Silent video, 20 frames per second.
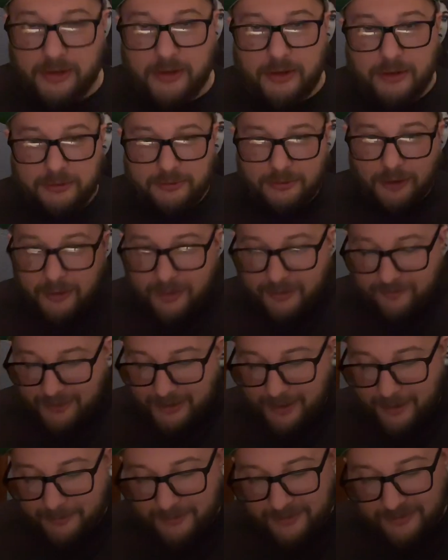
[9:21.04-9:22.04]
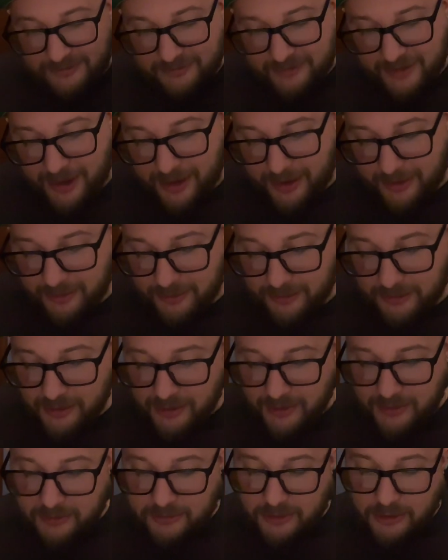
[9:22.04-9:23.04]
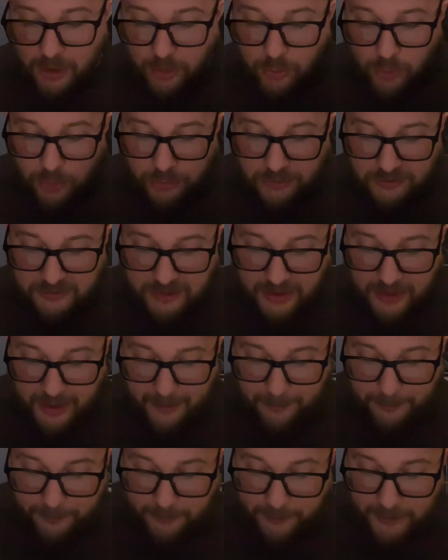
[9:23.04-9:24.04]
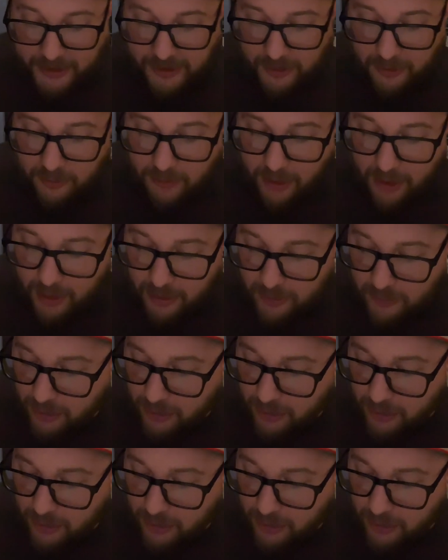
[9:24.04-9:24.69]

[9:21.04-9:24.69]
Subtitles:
Don't even get me started. The Gagoots they got playing,